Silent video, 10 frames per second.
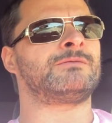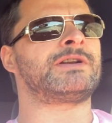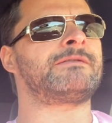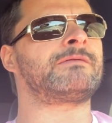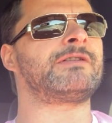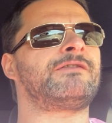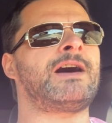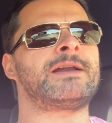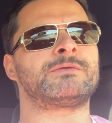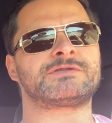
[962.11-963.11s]
whatever
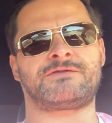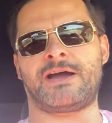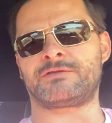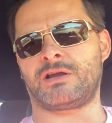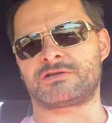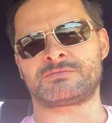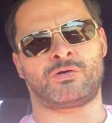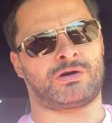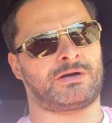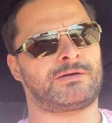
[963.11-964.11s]
found was five dollars
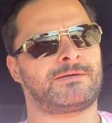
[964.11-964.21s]
more.